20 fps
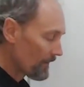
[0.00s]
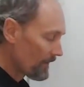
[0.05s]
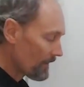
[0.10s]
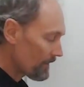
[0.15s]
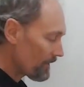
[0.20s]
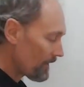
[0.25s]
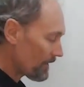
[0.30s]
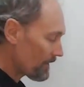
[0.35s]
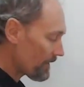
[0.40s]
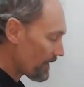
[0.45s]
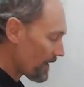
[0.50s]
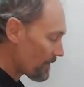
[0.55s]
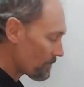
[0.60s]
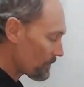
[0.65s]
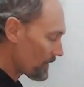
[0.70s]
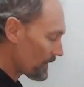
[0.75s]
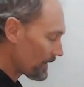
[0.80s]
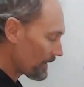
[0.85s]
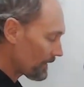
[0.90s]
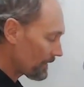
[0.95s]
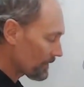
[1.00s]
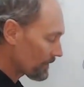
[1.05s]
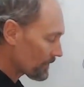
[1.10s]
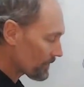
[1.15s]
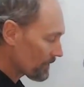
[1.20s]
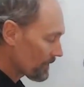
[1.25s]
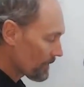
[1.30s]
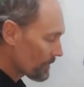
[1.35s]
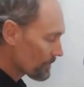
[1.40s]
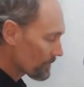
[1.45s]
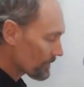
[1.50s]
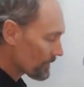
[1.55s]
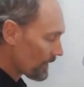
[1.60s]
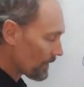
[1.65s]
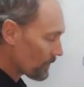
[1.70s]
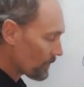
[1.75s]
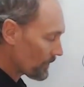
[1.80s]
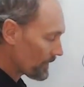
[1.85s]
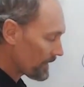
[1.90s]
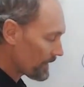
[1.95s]
then that means
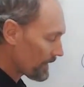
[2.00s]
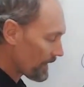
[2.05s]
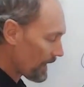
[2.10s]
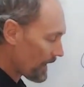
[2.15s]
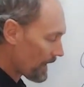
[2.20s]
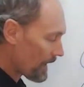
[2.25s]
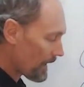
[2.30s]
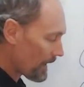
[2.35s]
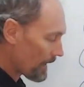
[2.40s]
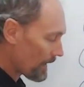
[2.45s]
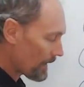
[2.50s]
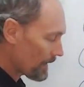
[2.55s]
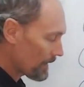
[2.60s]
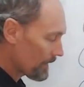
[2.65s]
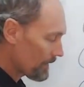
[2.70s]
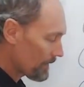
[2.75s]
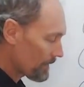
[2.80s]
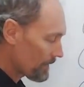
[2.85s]
that we are